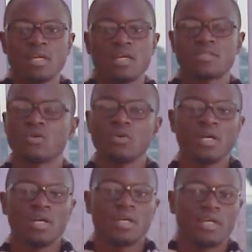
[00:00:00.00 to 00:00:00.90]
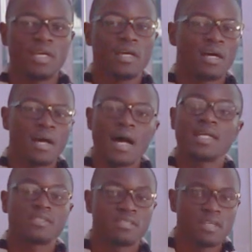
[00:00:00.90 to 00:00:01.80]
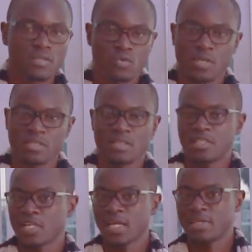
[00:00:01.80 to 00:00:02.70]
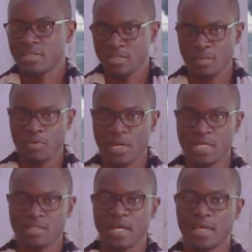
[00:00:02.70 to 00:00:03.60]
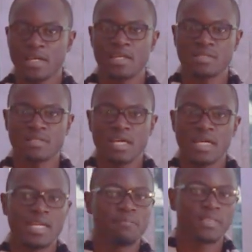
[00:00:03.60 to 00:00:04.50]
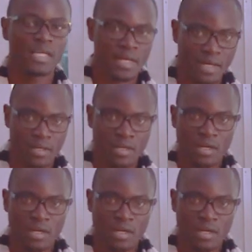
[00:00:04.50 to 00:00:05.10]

So in, uh, at six weeks, the child is immunized against diphtheria,